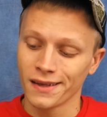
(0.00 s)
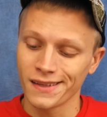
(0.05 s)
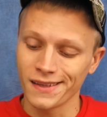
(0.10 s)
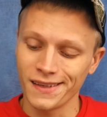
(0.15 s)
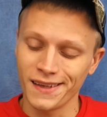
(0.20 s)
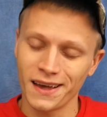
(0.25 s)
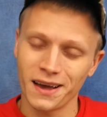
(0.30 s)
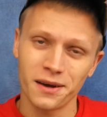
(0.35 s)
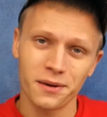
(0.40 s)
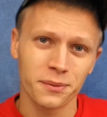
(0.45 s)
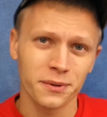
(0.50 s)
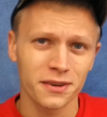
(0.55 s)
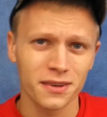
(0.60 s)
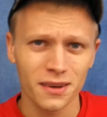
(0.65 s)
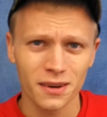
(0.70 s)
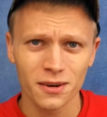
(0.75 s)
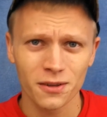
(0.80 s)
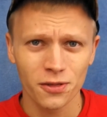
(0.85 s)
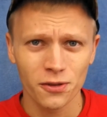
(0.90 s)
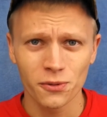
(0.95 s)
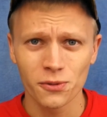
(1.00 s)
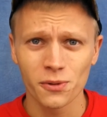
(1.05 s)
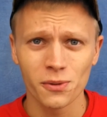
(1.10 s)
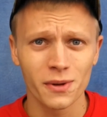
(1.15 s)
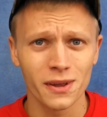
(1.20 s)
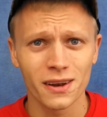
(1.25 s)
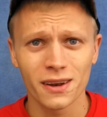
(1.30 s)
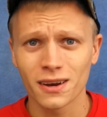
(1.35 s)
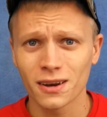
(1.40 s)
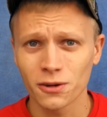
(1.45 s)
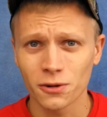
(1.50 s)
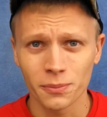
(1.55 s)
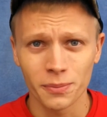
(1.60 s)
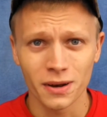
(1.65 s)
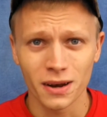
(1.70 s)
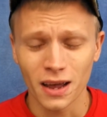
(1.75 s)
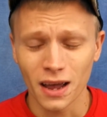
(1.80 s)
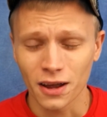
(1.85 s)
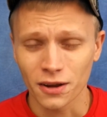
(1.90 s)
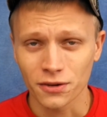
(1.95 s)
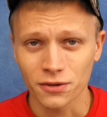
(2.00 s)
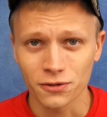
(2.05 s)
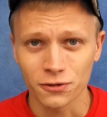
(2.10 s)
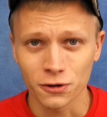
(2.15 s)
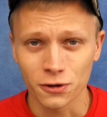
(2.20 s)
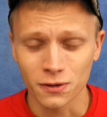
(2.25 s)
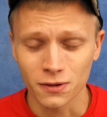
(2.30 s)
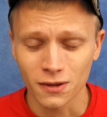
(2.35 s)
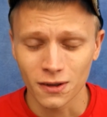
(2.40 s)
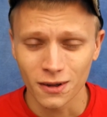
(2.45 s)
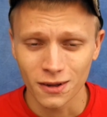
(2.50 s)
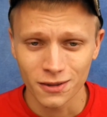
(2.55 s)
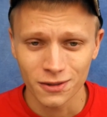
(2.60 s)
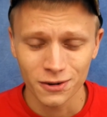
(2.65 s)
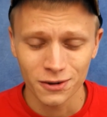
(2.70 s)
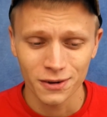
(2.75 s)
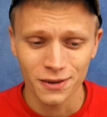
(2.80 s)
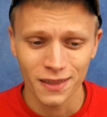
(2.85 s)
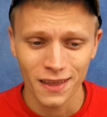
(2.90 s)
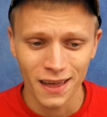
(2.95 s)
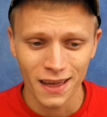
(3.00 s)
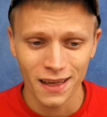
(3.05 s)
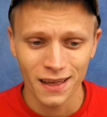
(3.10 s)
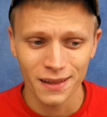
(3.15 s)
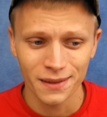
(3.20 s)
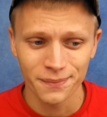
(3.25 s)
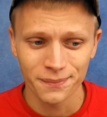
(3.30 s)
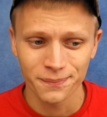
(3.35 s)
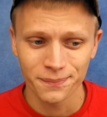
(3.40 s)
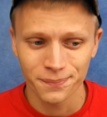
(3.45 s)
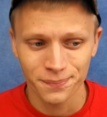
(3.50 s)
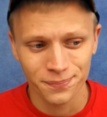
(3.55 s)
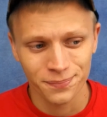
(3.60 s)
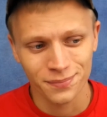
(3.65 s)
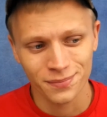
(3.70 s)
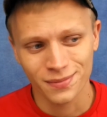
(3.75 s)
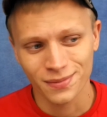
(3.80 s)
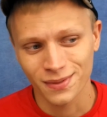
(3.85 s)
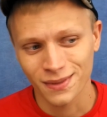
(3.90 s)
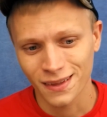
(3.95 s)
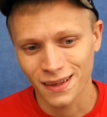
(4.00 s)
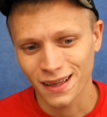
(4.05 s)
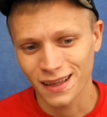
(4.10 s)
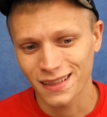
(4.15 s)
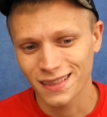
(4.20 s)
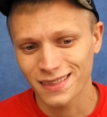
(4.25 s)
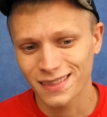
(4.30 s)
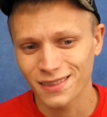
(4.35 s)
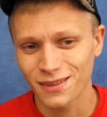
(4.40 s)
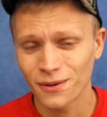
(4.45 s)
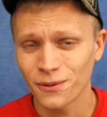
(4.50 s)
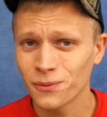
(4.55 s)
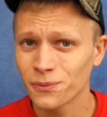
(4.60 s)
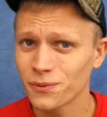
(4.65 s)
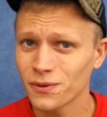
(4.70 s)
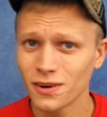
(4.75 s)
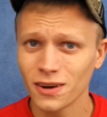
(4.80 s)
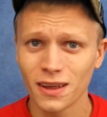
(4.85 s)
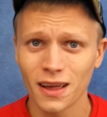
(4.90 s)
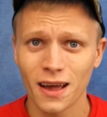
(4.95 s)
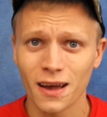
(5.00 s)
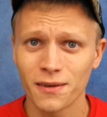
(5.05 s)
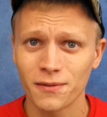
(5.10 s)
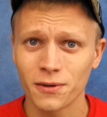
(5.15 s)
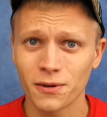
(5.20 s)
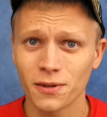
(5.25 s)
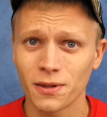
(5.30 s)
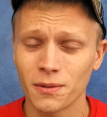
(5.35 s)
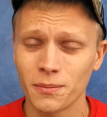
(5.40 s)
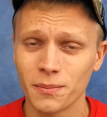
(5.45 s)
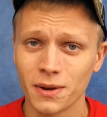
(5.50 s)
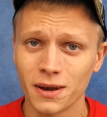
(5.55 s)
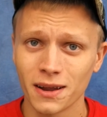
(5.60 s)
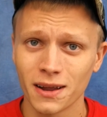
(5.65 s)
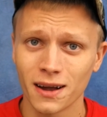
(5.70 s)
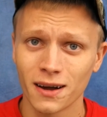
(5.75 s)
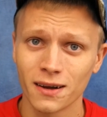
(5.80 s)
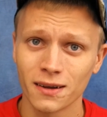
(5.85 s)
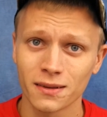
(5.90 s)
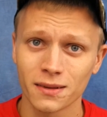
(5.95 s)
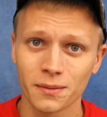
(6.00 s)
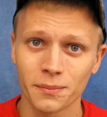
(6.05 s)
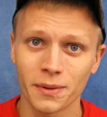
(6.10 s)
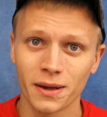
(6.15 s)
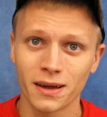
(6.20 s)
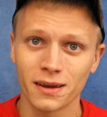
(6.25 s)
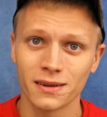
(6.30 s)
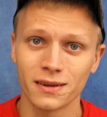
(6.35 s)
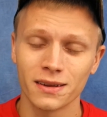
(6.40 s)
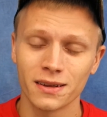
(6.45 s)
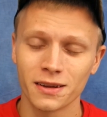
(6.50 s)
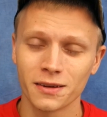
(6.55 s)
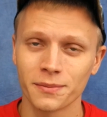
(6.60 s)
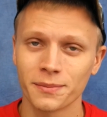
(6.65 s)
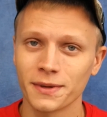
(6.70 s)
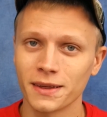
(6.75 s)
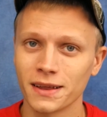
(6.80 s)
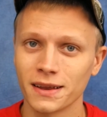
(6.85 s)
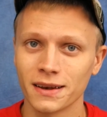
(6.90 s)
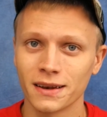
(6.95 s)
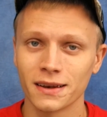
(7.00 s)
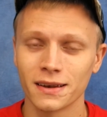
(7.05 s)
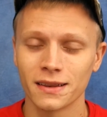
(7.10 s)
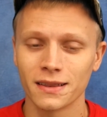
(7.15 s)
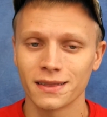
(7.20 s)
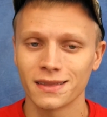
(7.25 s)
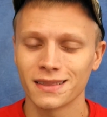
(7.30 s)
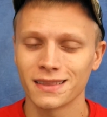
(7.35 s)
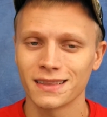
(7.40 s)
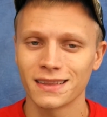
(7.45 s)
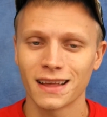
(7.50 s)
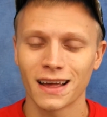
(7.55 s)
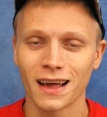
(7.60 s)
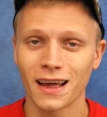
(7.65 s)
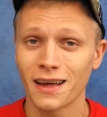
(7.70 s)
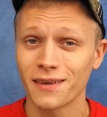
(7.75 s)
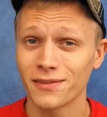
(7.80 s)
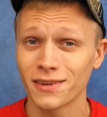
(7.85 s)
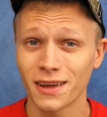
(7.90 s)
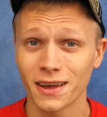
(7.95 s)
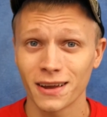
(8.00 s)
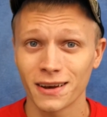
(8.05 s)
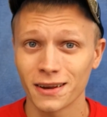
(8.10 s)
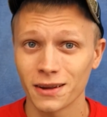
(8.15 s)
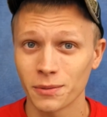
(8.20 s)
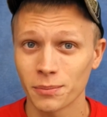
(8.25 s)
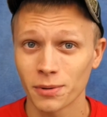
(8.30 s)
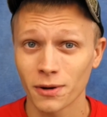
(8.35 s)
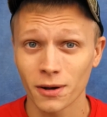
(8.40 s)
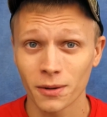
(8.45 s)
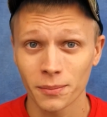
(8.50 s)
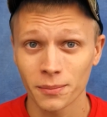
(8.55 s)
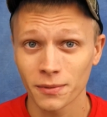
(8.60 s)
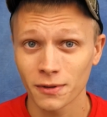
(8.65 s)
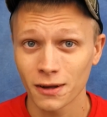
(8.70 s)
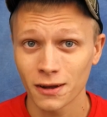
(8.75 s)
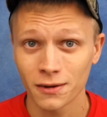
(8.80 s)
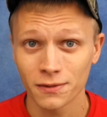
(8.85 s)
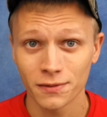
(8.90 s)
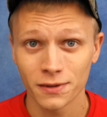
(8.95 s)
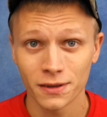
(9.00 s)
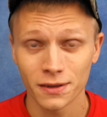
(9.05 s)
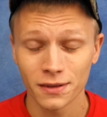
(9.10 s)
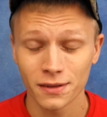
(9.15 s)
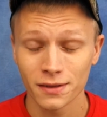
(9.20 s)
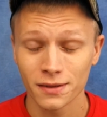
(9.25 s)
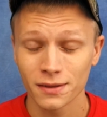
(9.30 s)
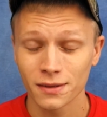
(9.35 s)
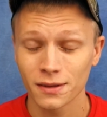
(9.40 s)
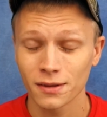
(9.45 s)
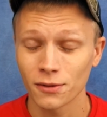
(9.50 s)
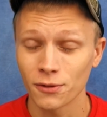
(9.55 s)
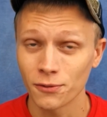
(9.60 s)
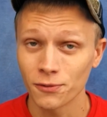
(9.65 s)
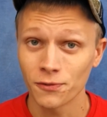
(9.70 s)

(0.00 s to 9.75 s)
yeah, I wish they'd have threw in a little bit of extras. Other than that, don't really have all that many cons about it. I mean, I haven't had any problems out of it so